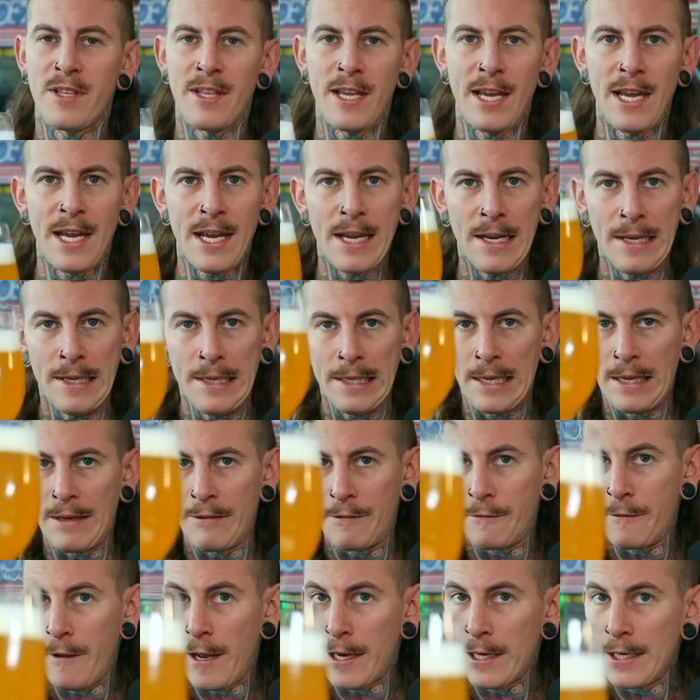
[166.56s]
there. A
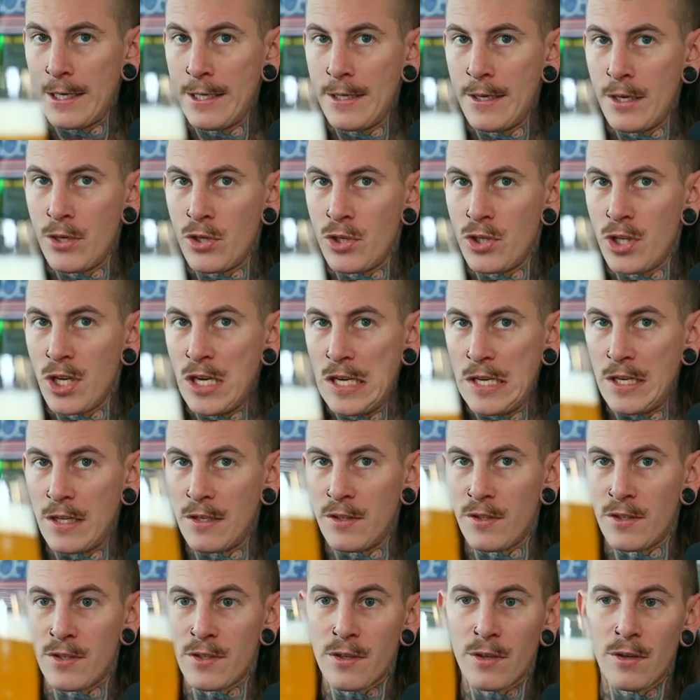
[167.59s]
fucking
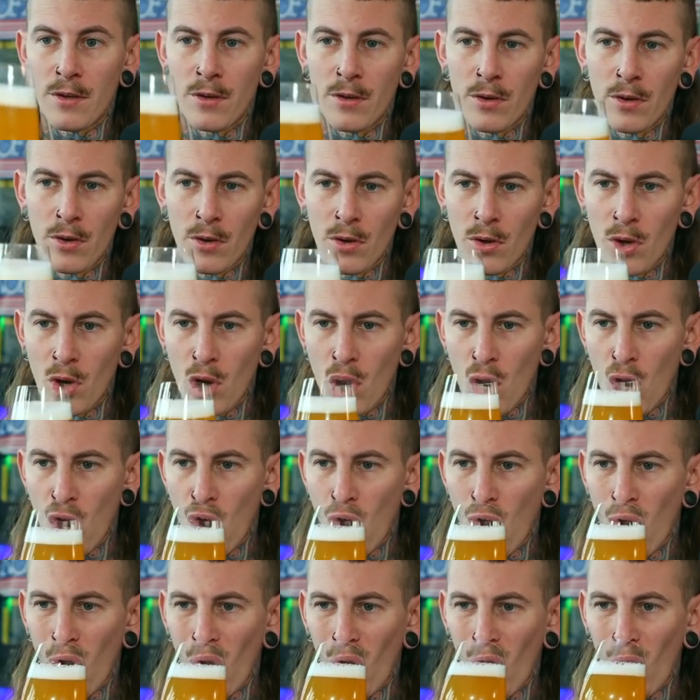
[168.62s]
cheers.
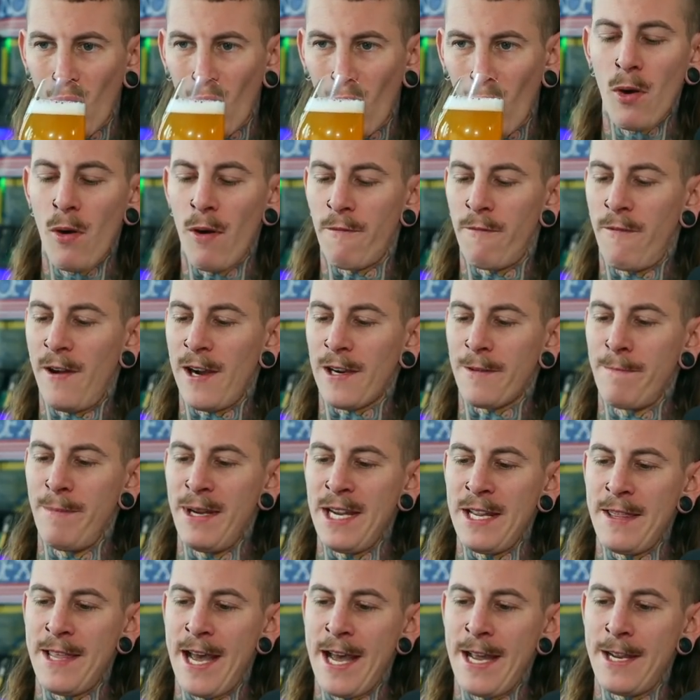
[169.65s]
Oh, fuck
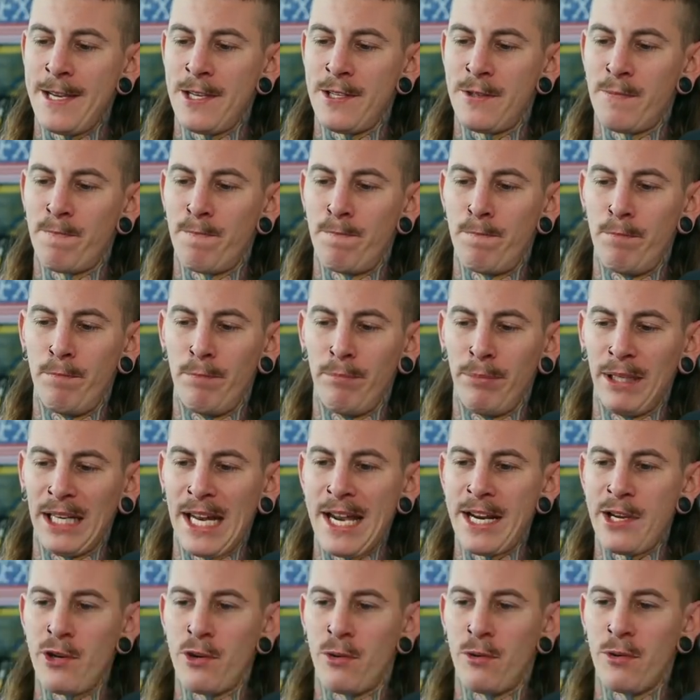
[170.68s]
me. That is
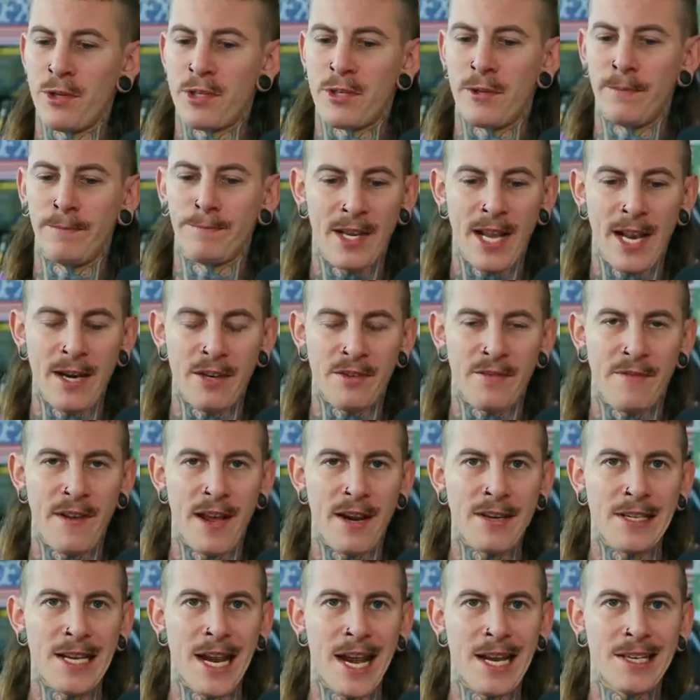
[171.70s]
bloody awesome. That is
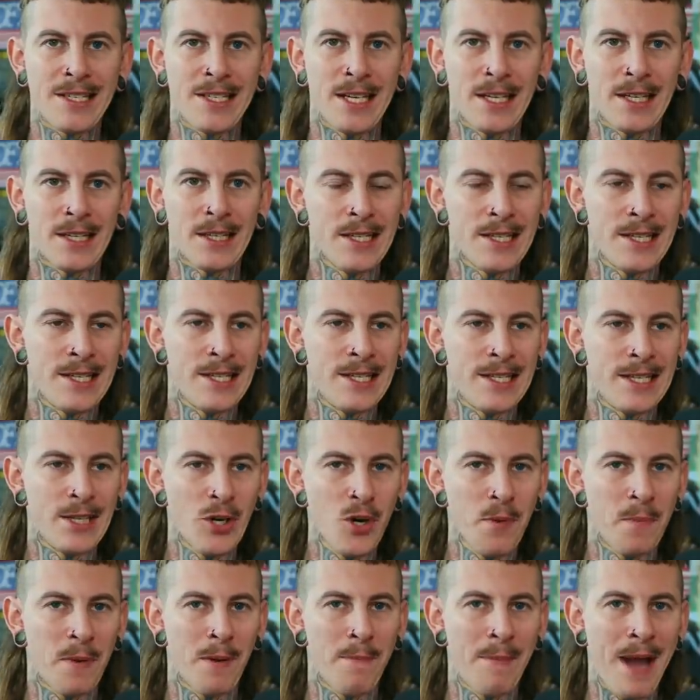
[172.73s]
fantastic.
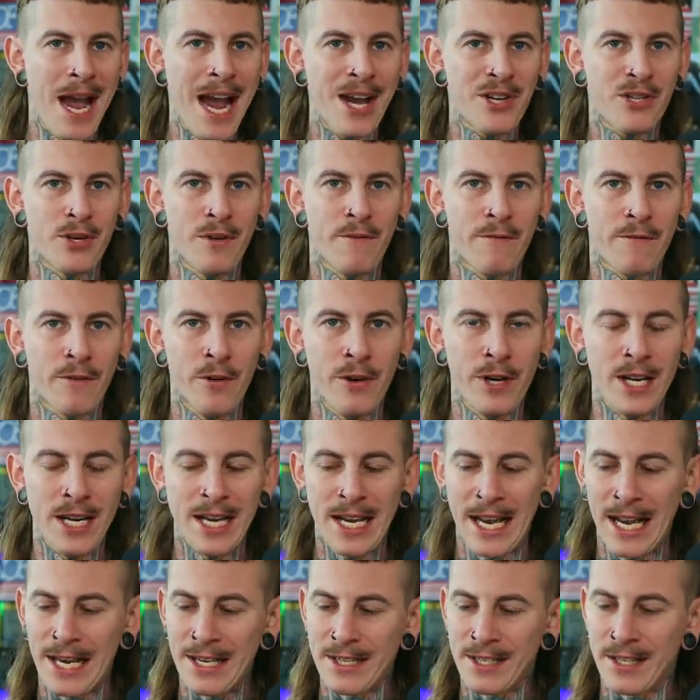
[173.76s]
Super passion fruity,
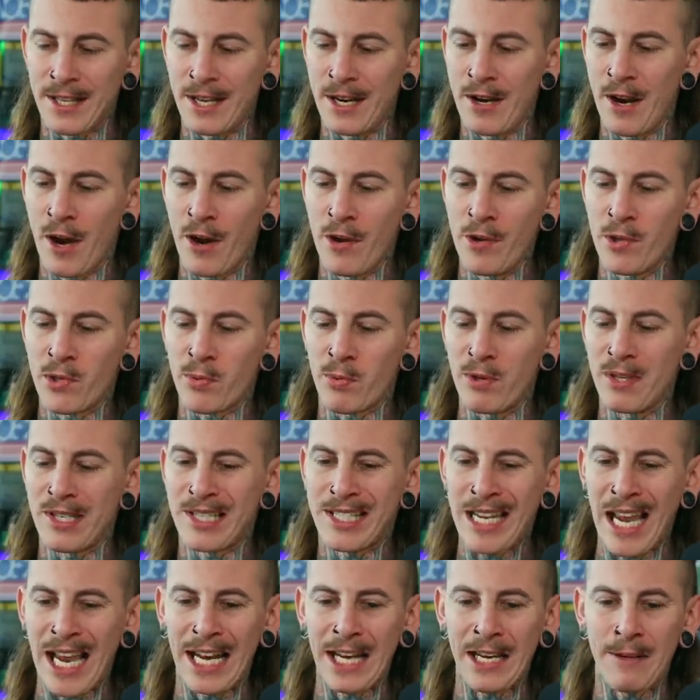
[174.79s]
as the nose was
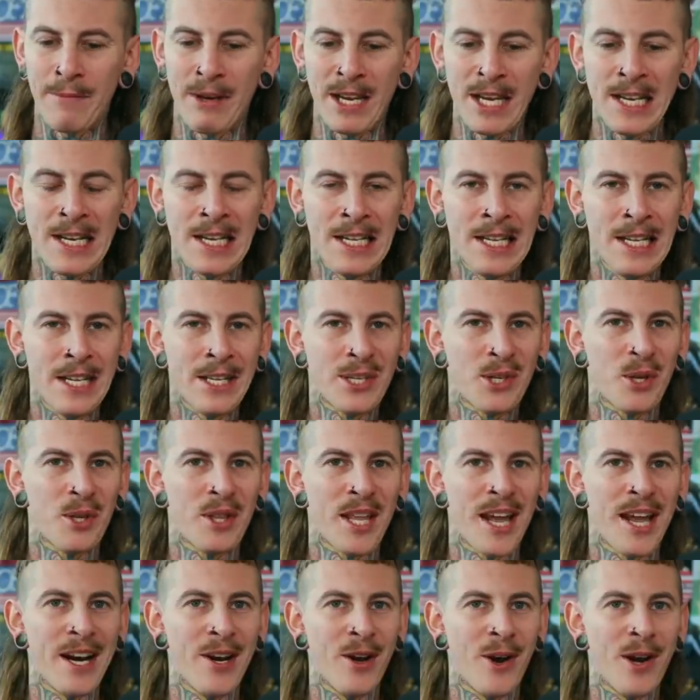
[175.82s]
telling me. It's got
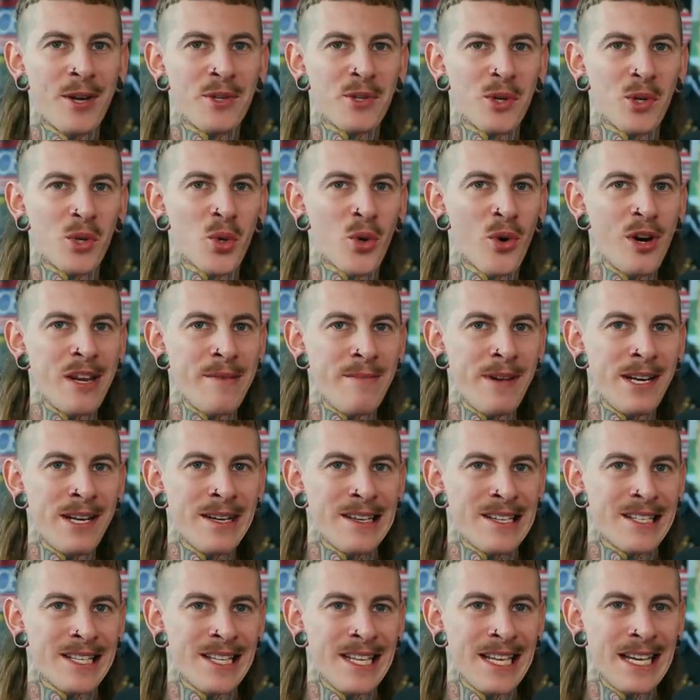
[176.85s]
that nice
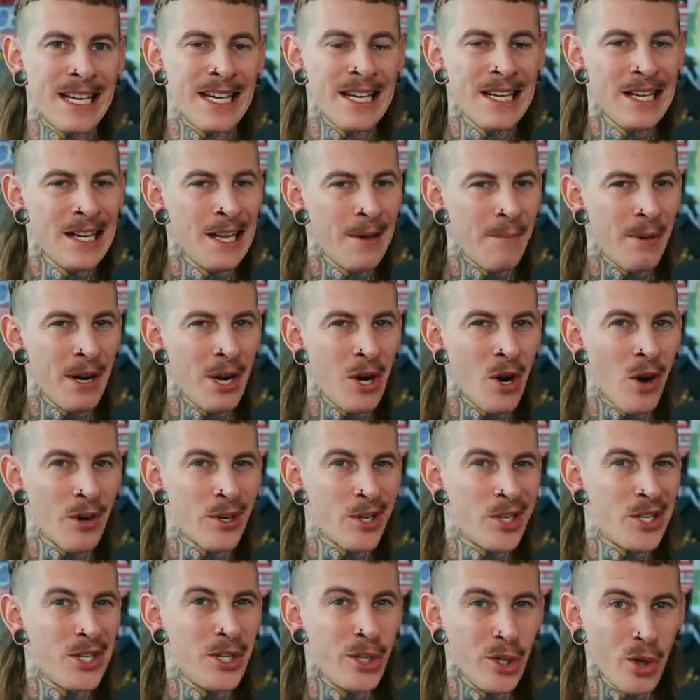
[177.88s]
creaminess there, but not
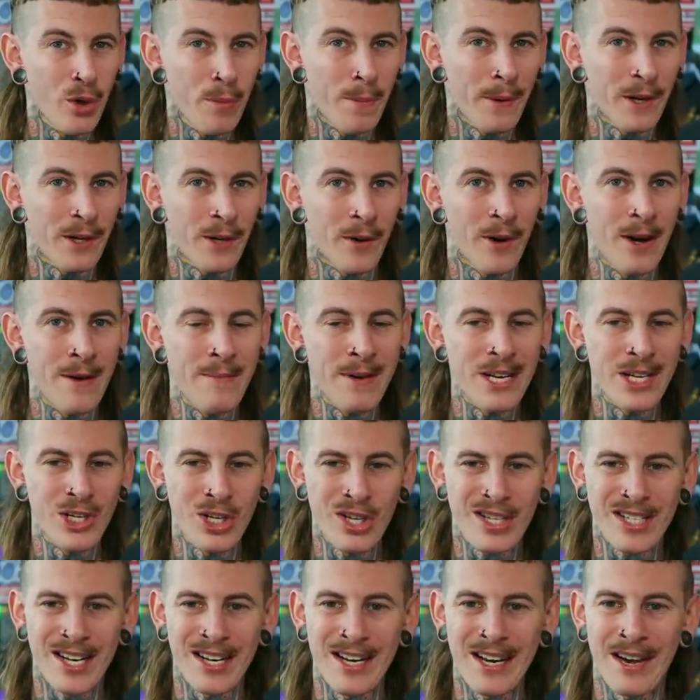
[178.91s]
super creamy,
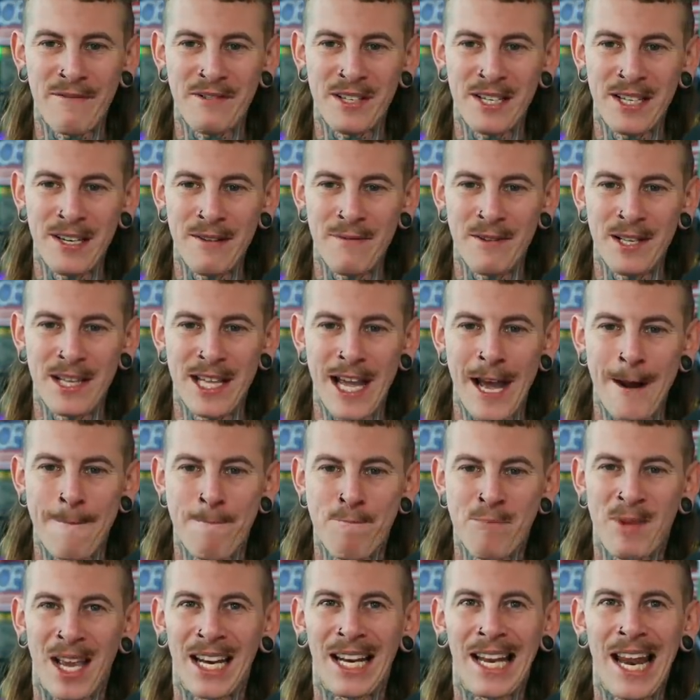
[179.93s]
just enough to give it that
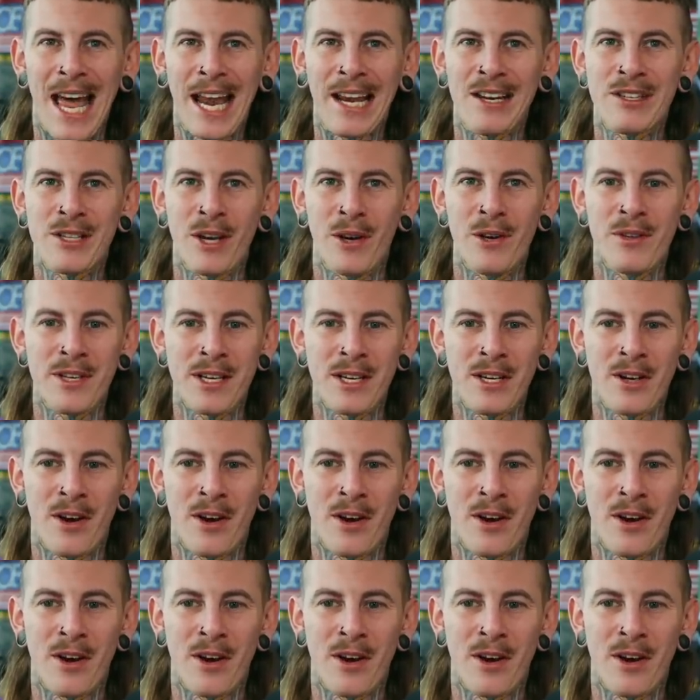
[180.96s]
lactosey